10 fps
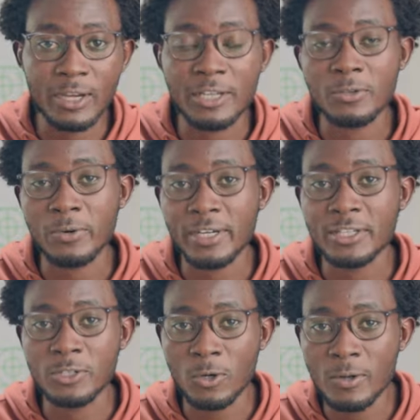you guys already
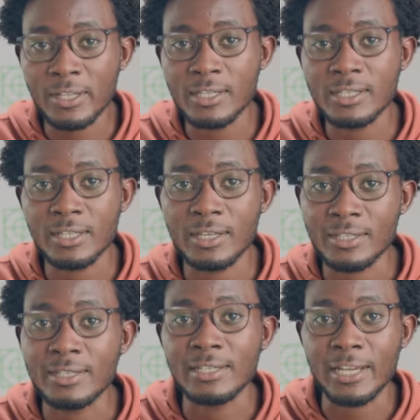saw this,
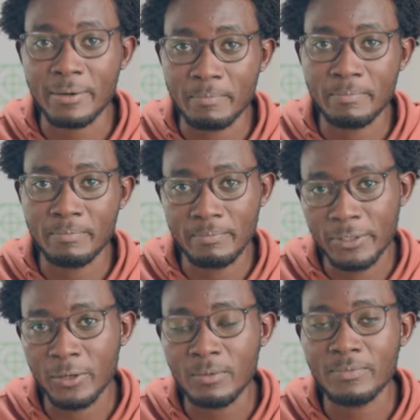it's the type.
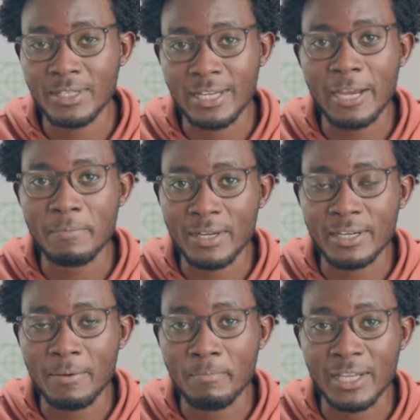You know, the type
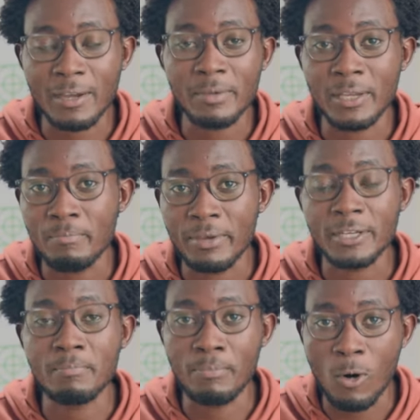ended up becoming a
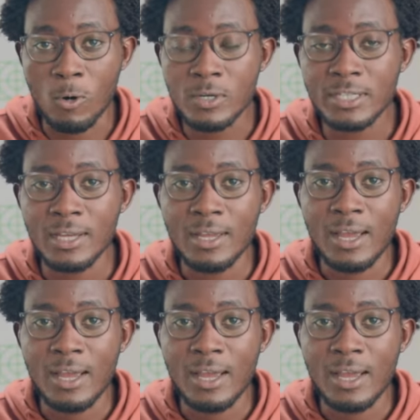bit bold.